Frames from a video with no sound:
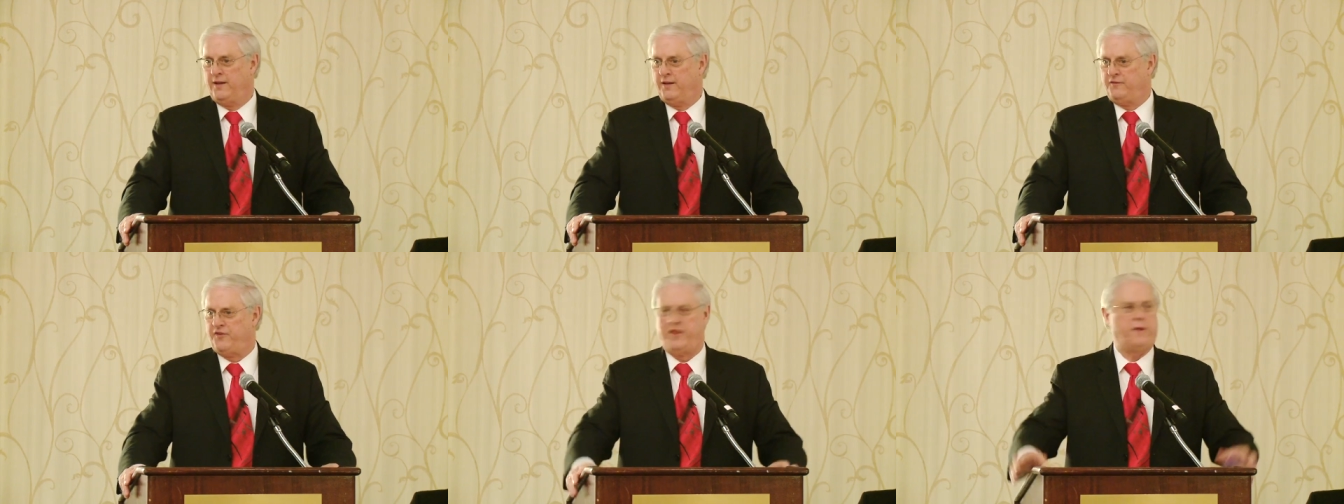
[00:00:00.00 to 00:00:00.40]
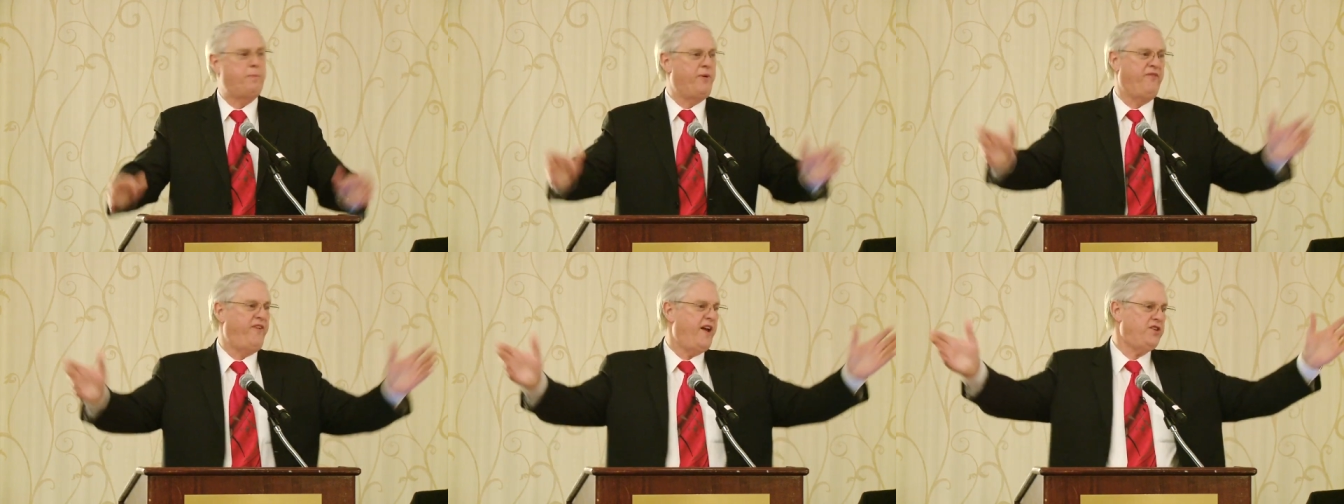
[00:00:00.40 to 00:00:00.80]
for the
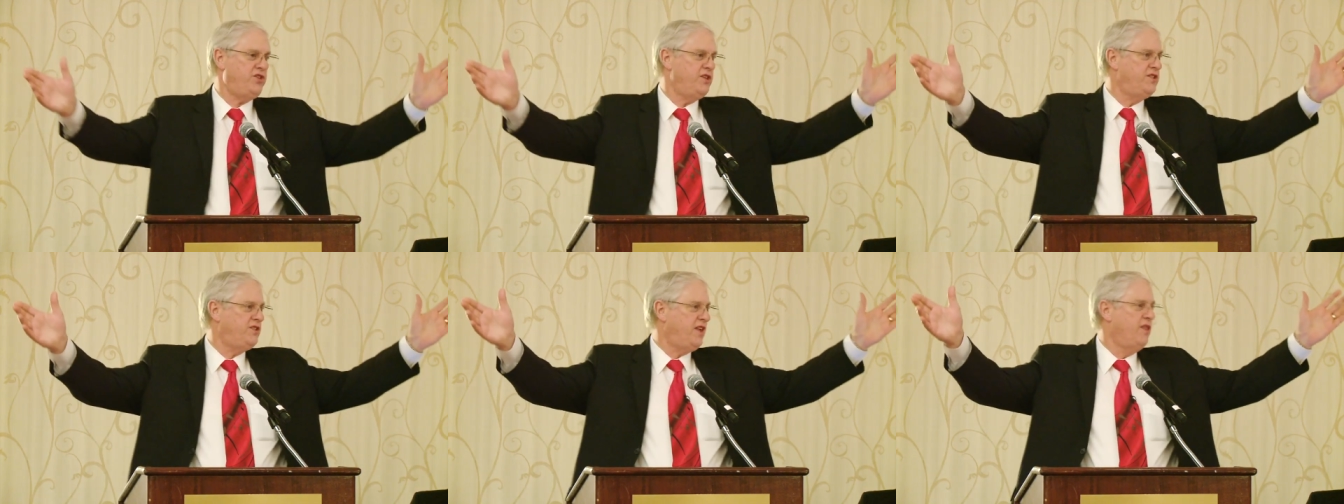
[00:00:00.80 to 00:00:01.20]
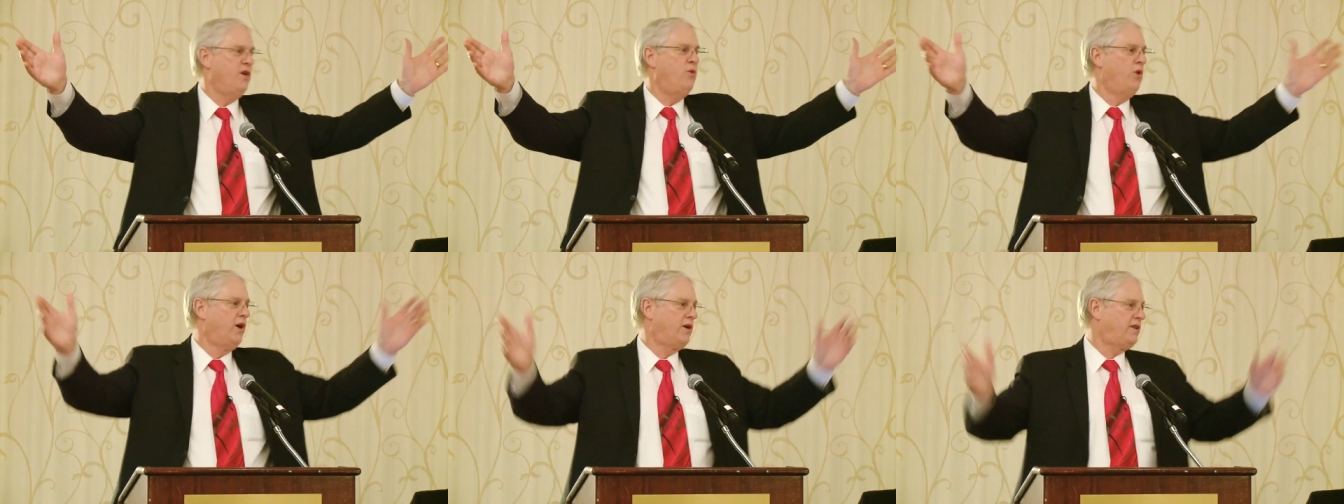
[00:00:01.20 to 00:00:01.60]
professions and the
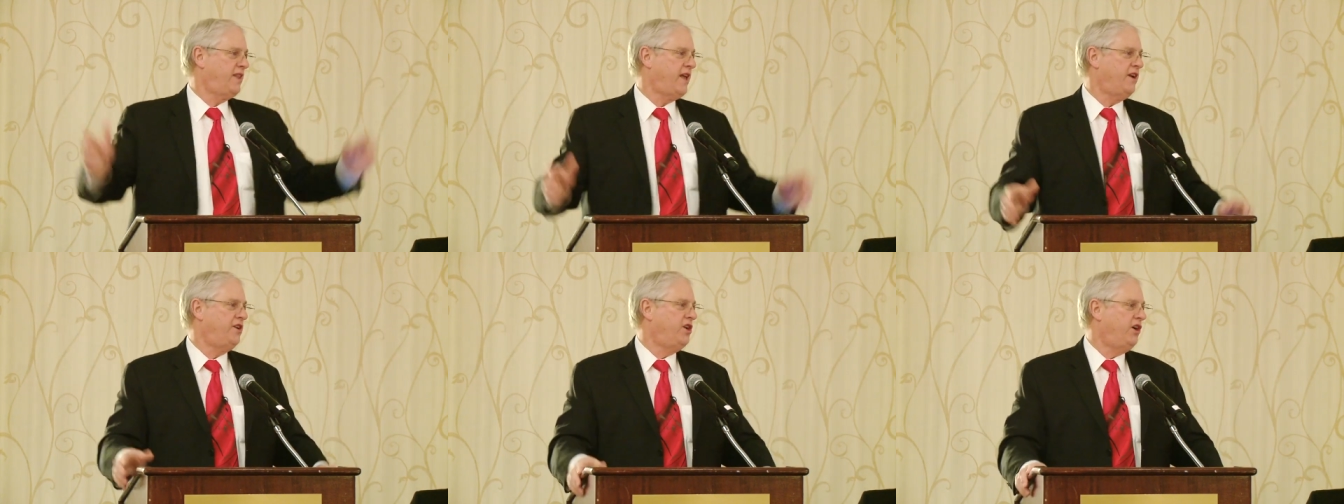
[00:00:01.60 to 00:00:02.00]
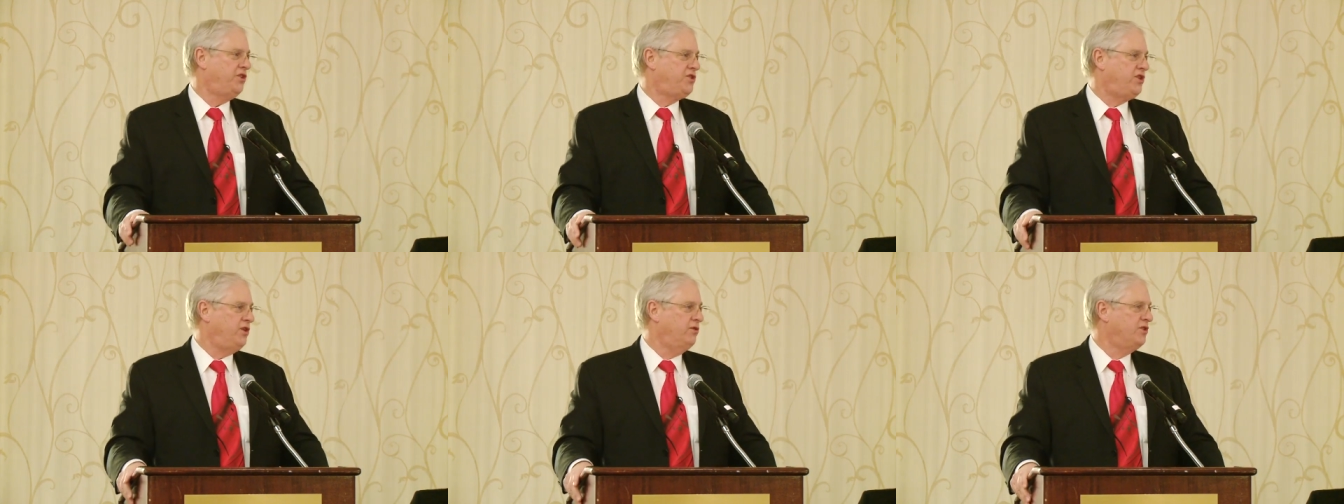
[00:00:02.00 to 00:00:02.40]
work that
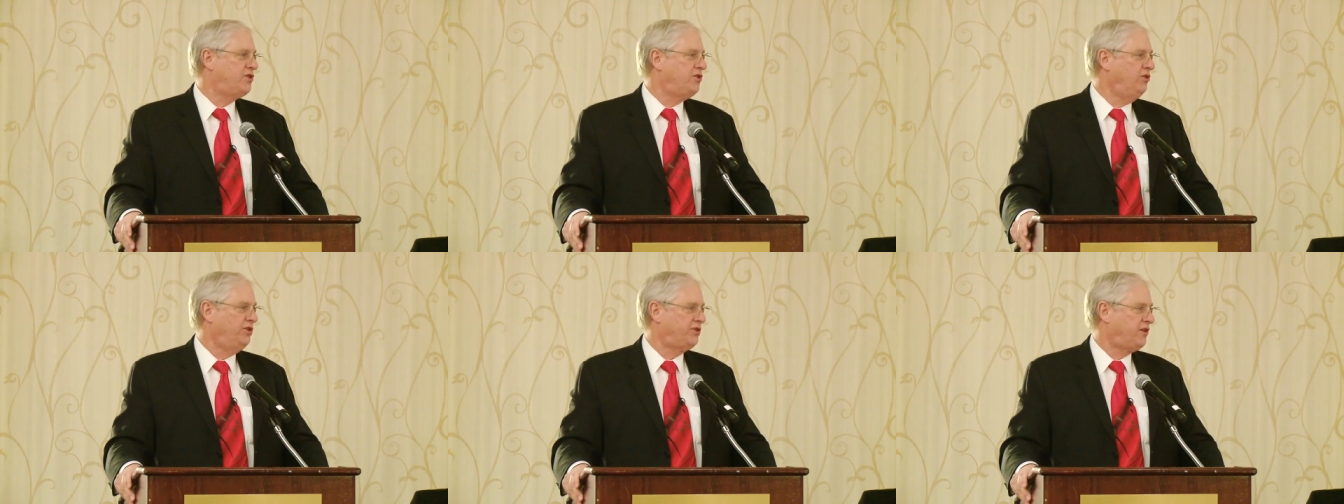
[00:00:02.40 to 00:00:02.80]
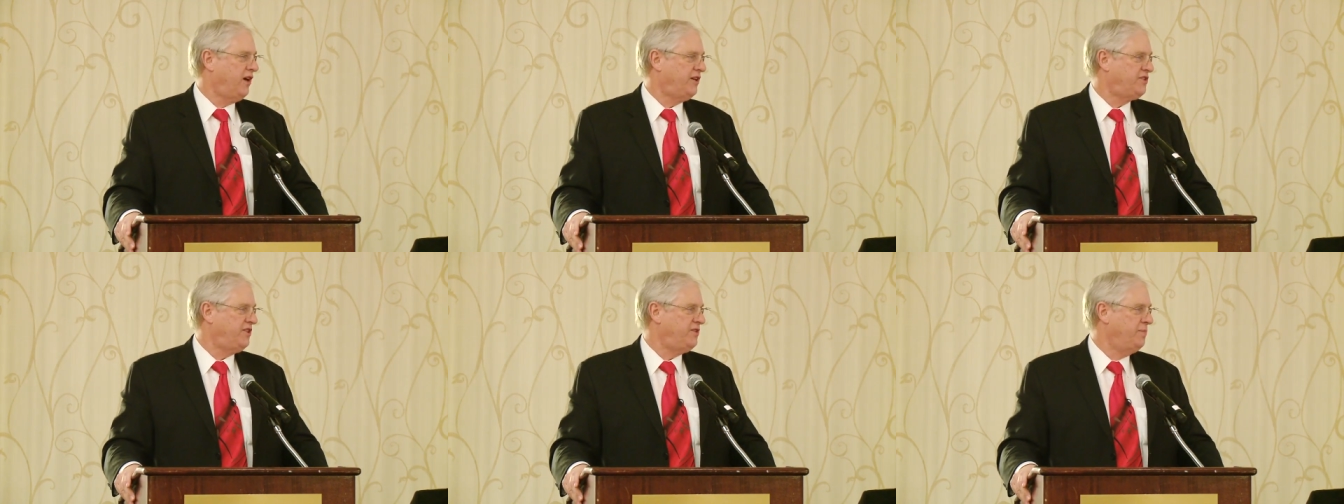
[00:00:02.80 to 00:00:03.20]
adults do in schools
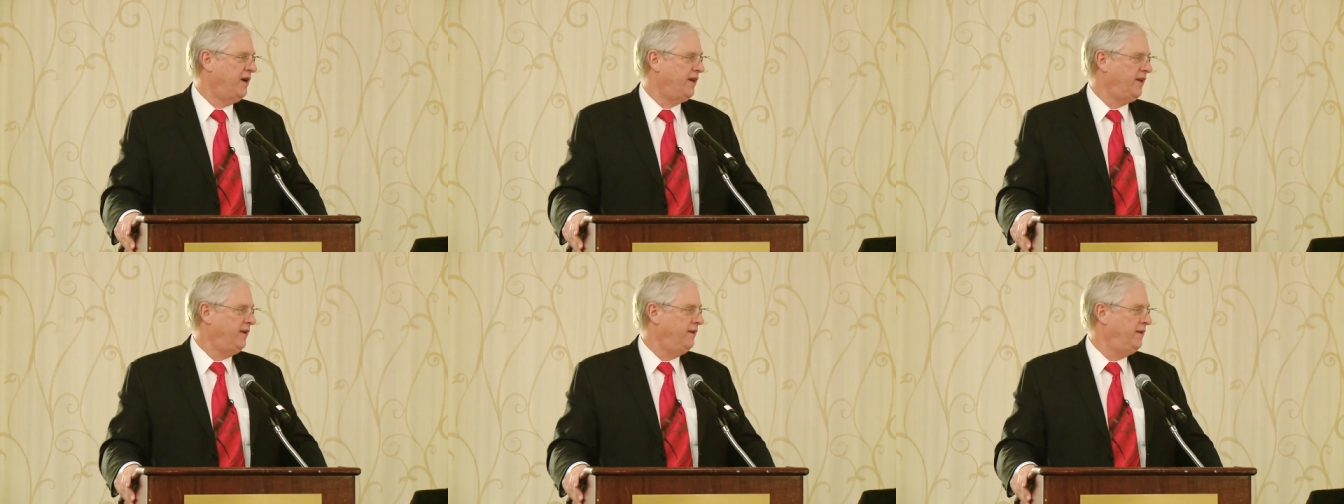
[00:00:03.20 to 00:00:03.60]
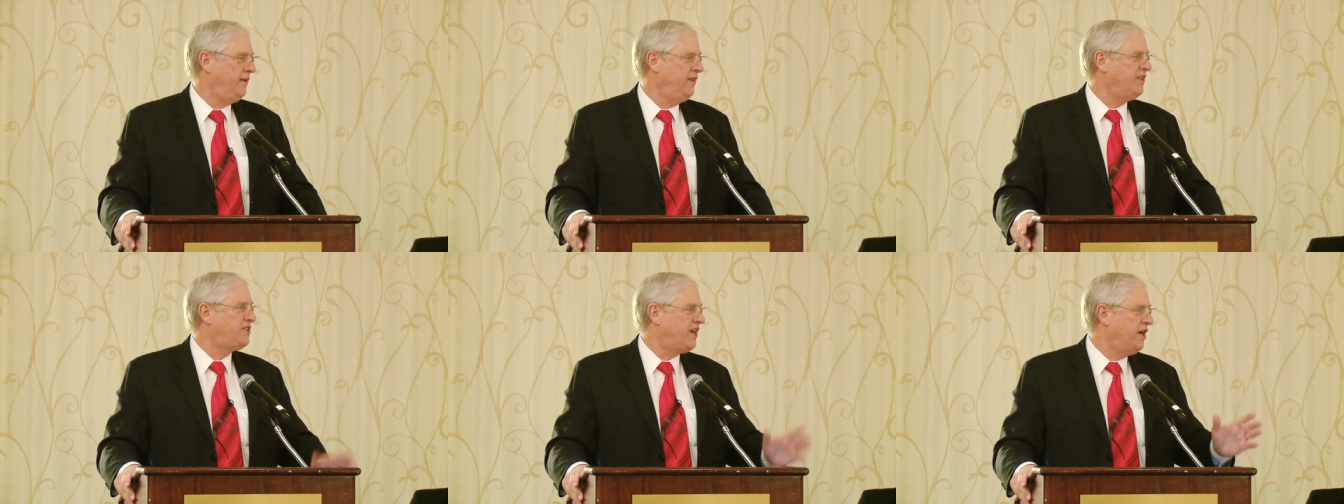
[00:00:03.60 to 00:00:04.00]
across this money,
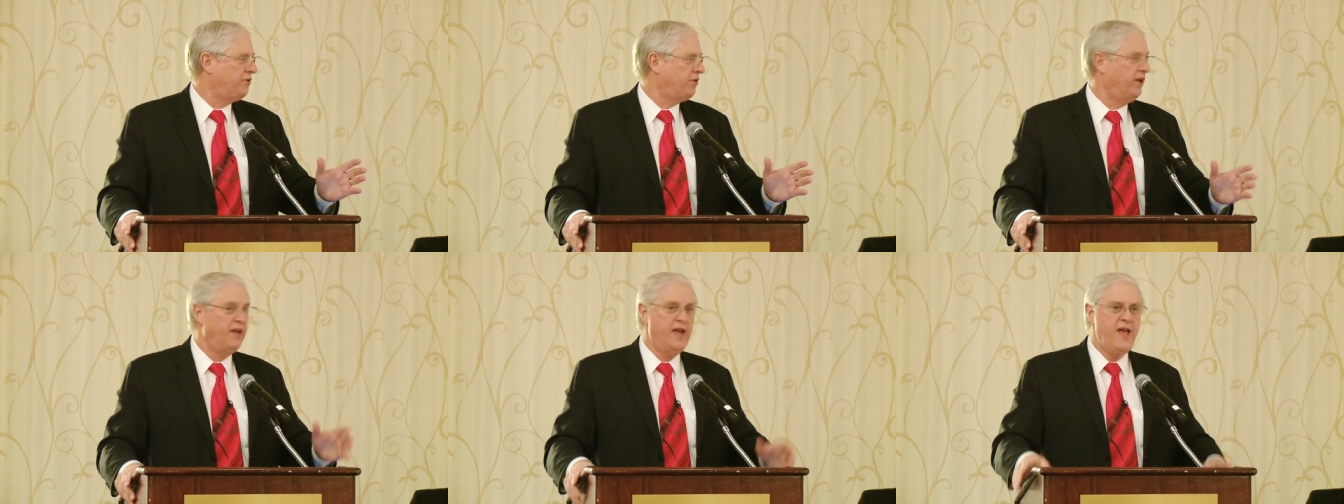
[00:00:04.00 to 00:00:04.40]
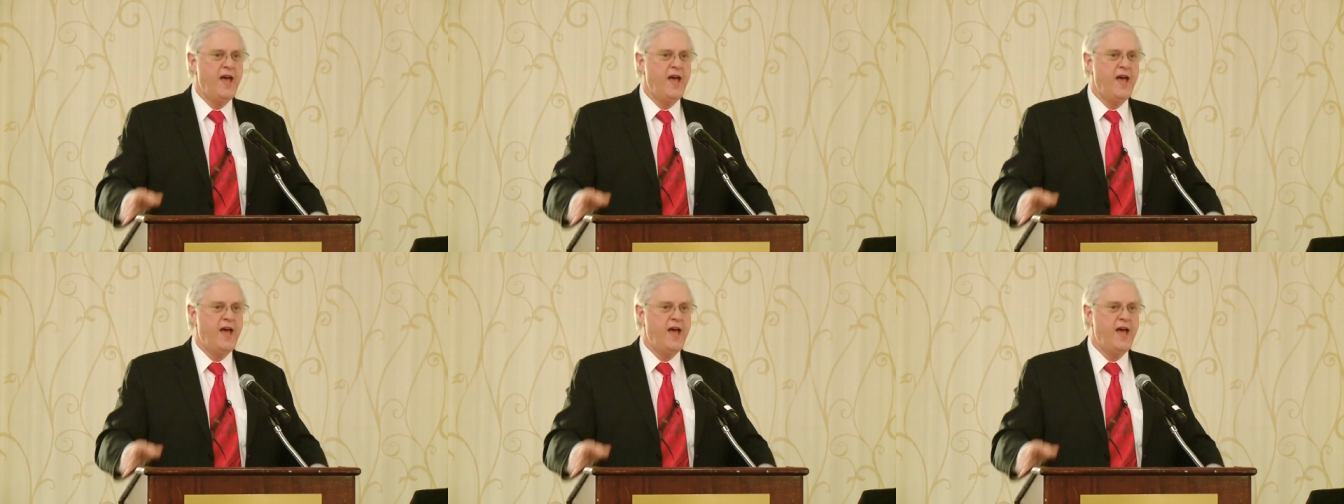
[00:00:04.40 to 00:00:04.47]
this country.